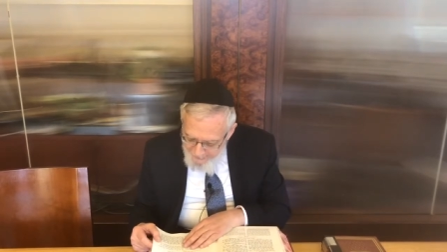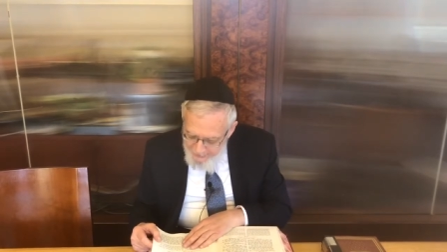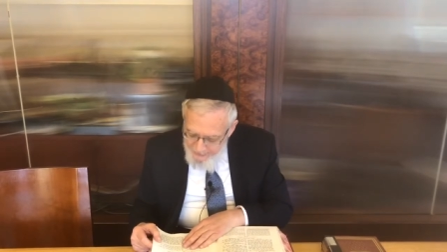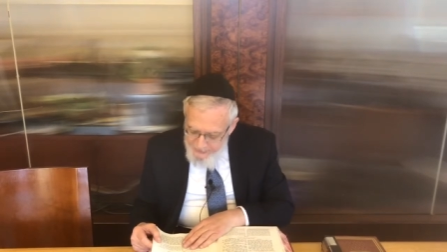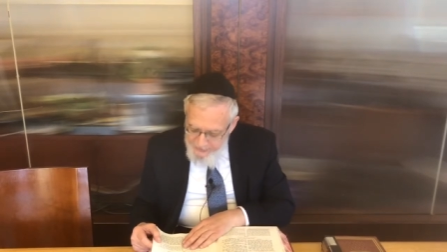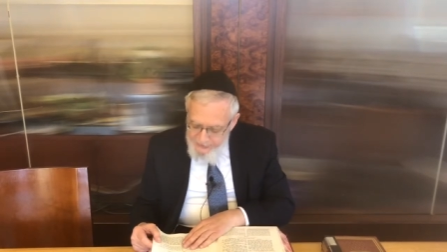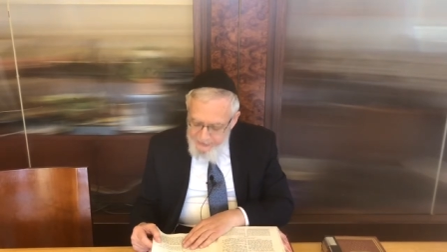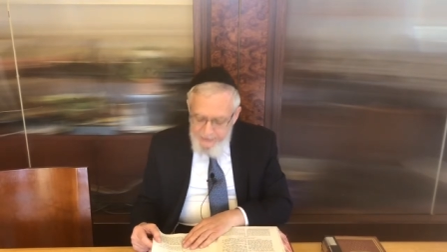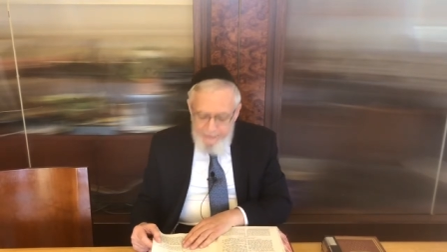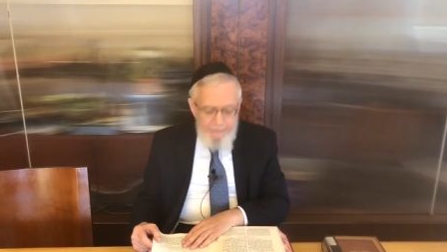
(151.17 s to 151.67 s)
he
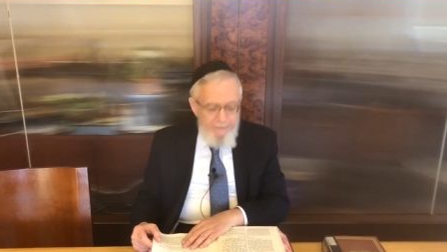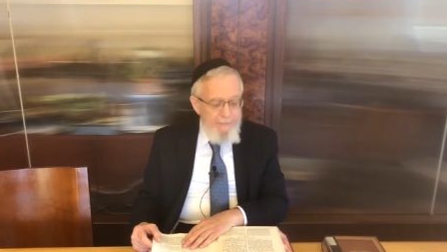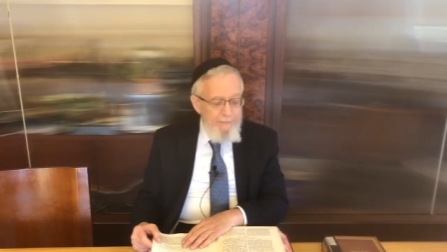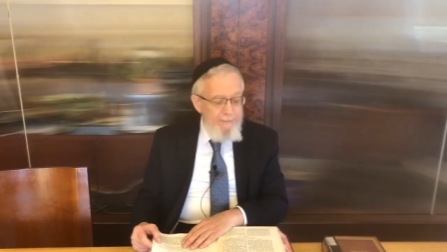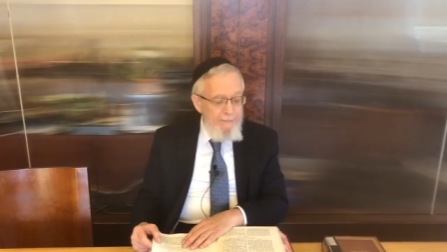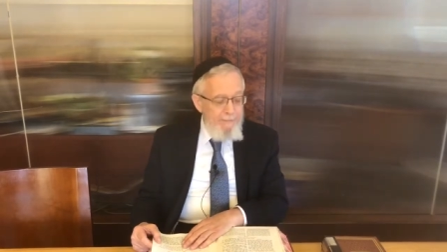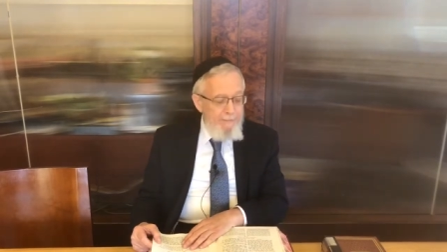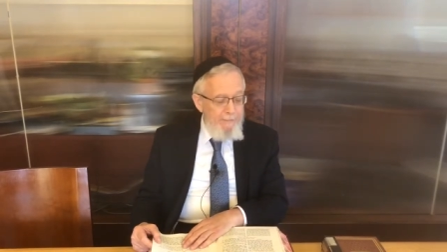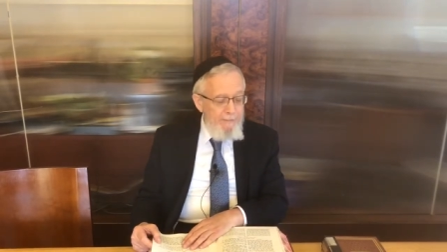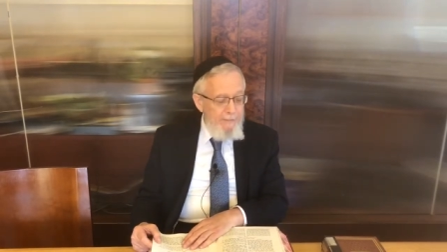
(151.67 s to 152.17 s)
says the,
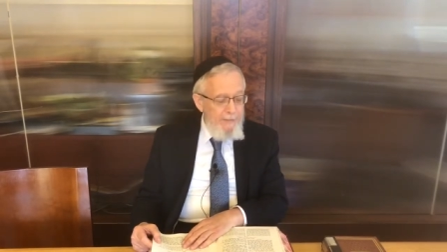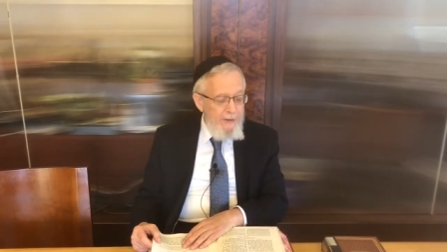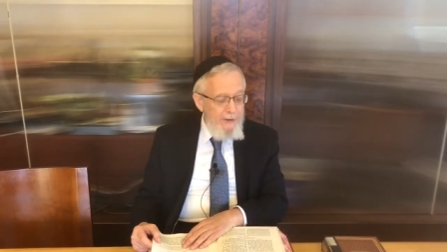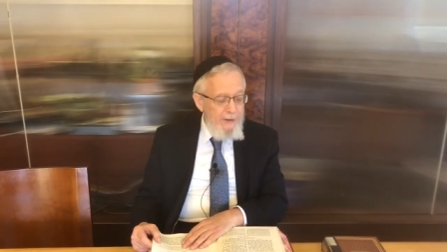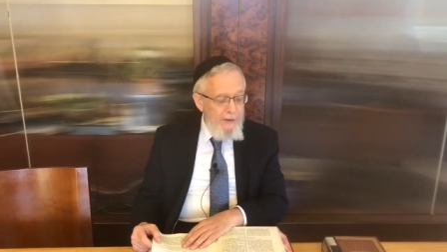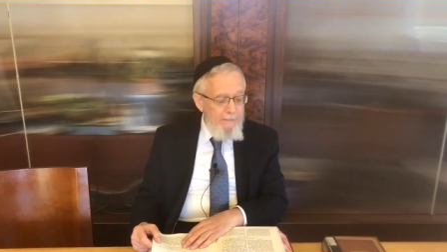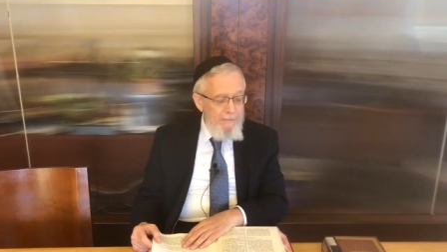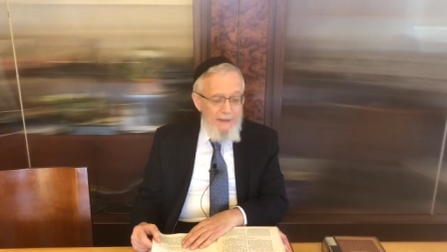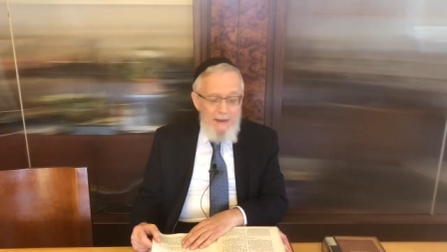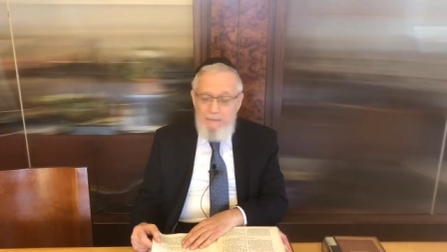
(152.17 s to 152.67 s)

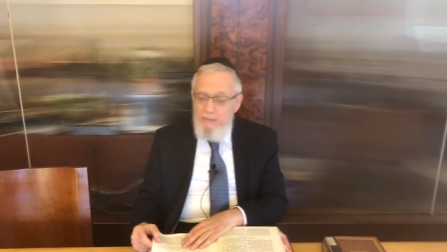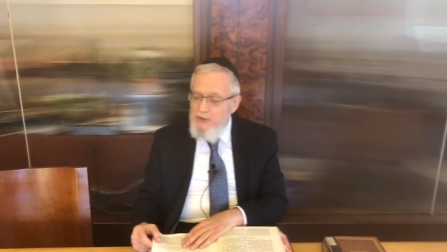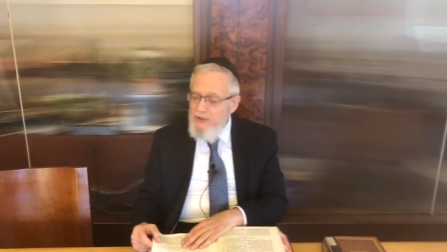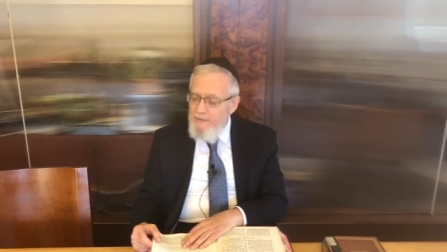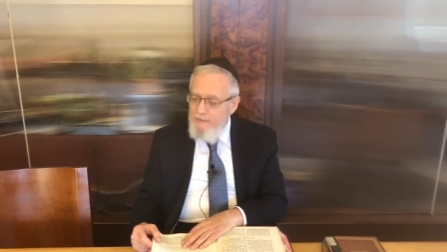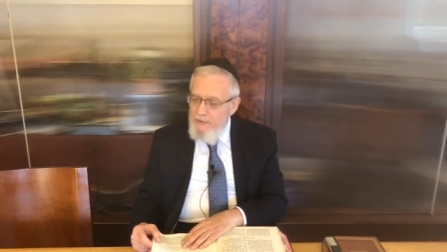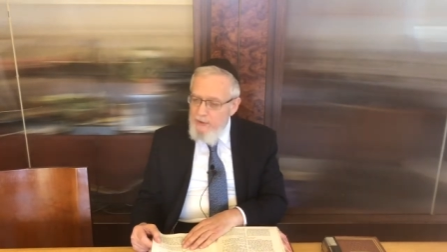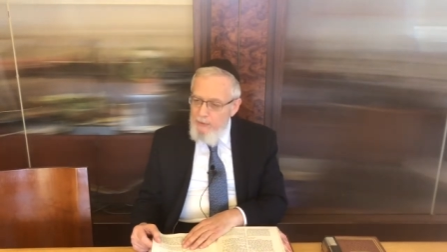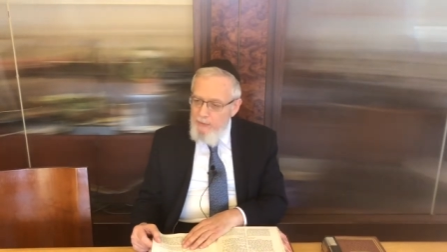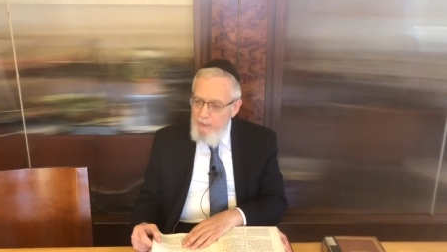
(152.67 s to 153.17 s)
the members
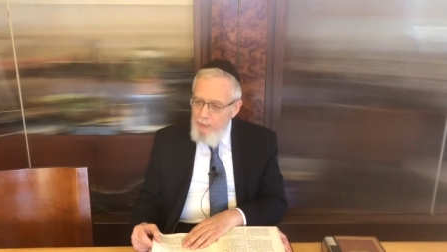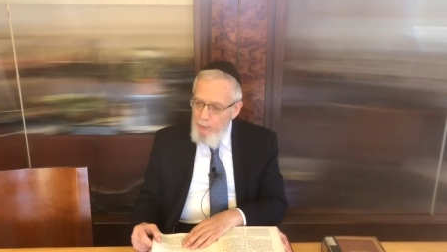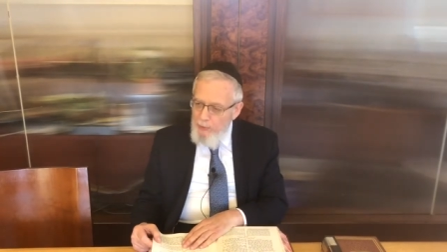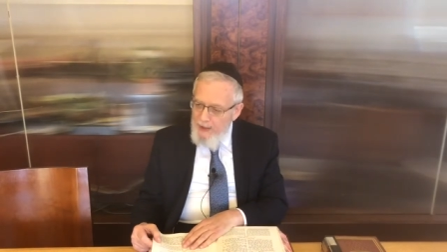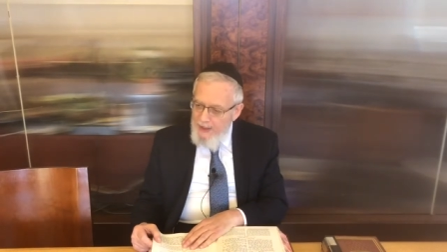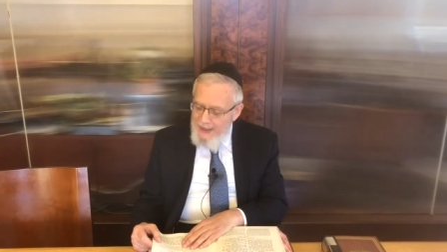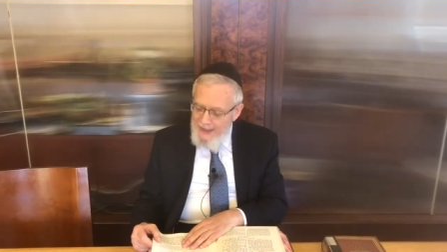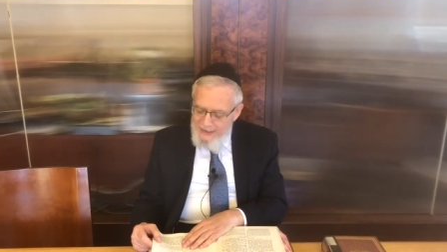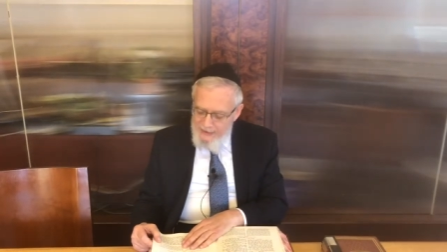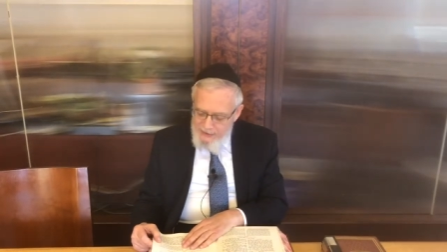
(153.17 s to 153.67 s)
of the community were
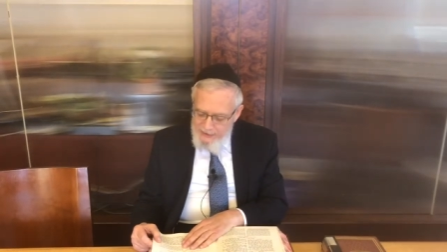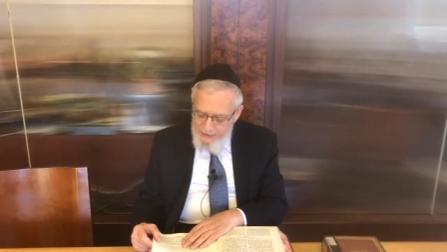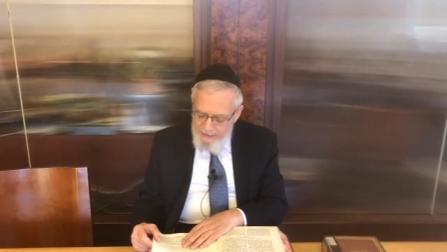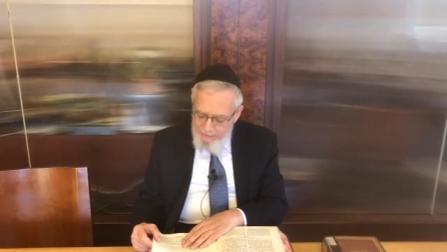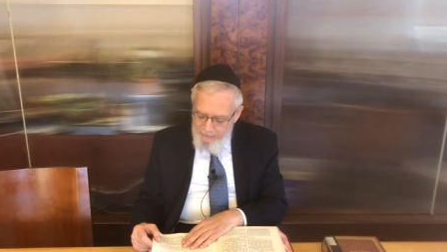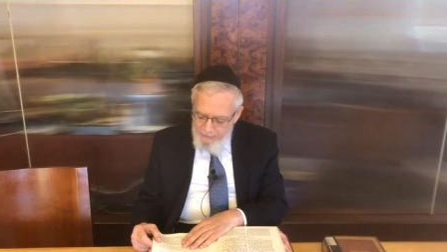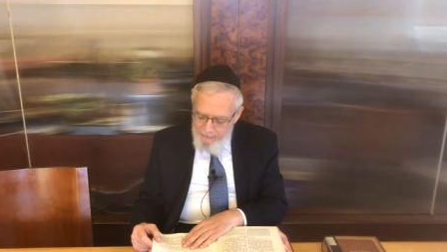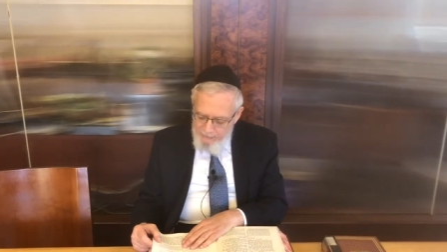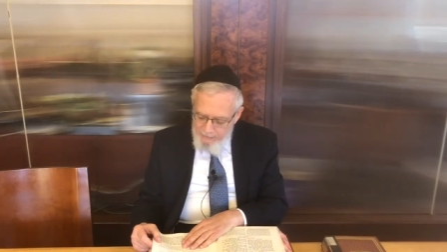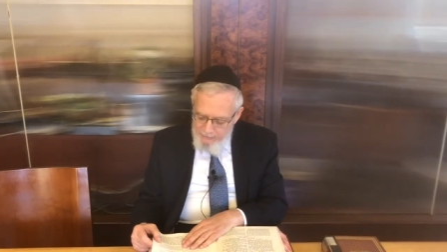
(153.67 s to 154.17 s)

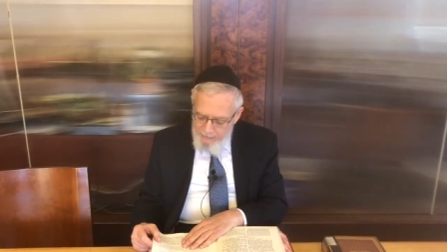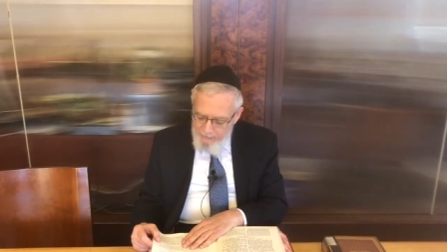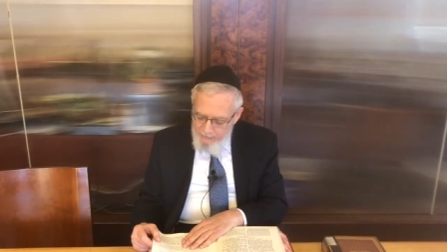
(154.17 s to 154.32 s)
Kazdim.